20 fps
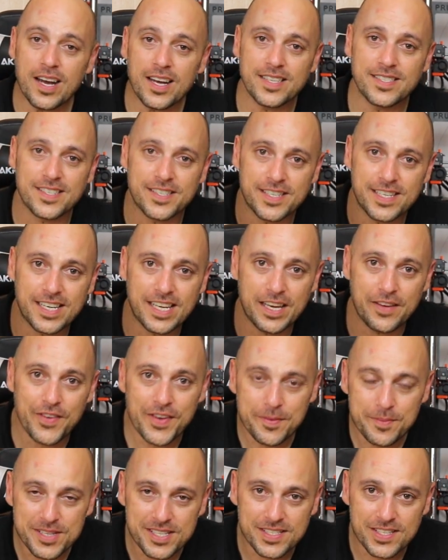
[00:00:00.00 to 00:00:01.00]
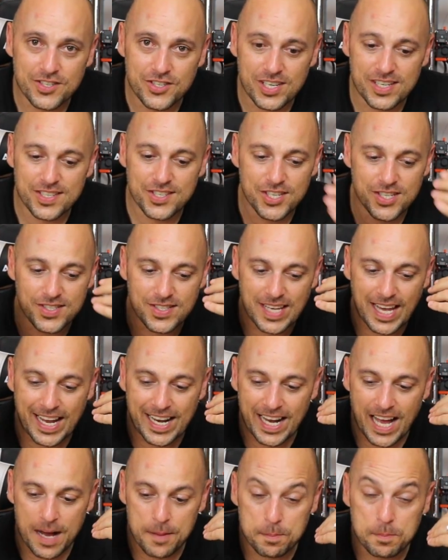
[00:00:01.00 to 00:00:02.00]
guys are giving me the suggestions
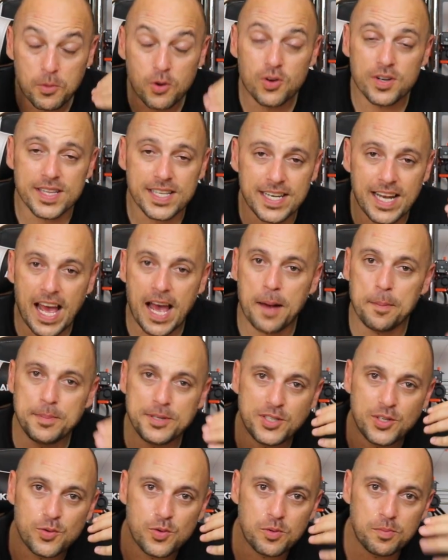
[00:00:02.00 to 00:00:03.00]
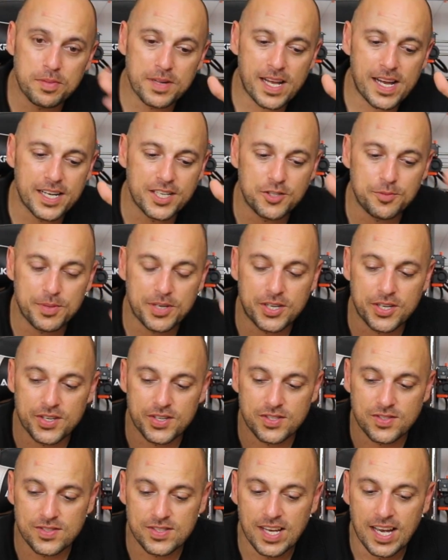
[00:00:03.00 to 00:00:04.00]
and I'm more than happy to oblige,
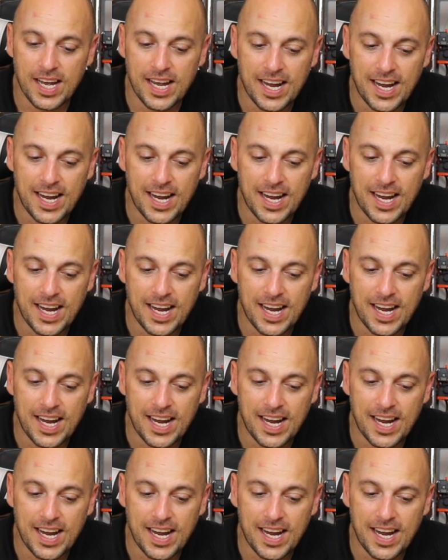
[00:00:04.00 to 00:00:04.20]
because